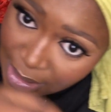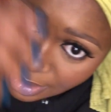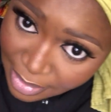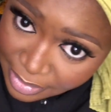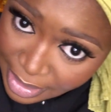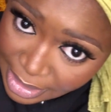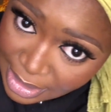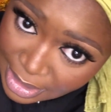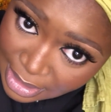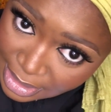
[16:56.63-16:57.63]
scarf
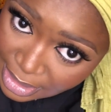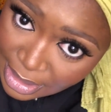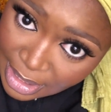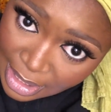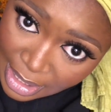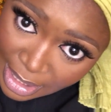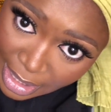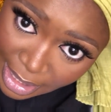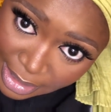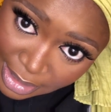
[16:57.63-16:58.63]
like this
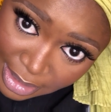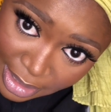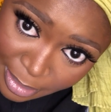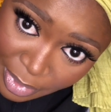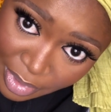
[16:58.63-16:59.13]
and just keep